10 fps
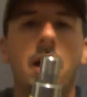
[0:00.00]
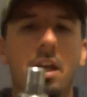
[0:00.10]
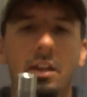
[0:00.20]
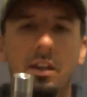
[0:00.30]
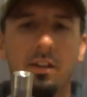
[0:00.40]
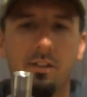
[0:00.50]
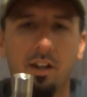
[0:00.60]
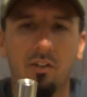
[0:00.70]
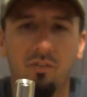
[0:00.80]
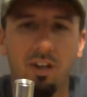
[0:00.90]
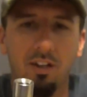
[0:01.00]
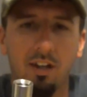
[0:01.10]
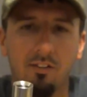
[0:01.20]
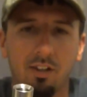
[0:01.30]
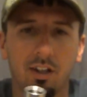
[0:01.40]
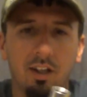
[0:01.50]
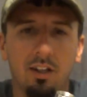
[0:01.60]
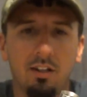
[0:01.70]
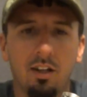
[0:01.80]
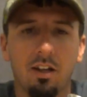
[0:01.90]
This thing is fantastic.
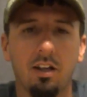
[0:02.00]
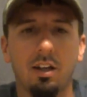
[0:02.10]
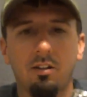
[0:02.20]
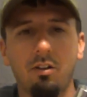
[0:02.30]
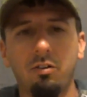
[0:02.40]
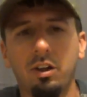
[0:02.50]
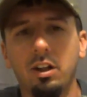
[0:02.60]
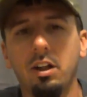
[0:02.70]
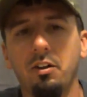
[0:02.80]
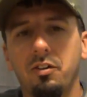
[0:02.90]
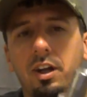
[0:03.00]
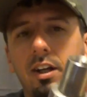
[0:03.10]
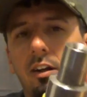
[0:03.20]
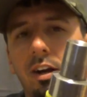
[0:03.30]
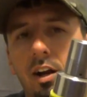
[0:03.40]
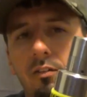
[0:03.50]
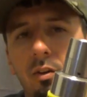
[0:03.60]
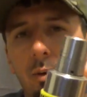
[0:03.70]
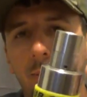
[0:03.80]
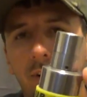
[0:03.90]
It's also got the little secondary airflow up here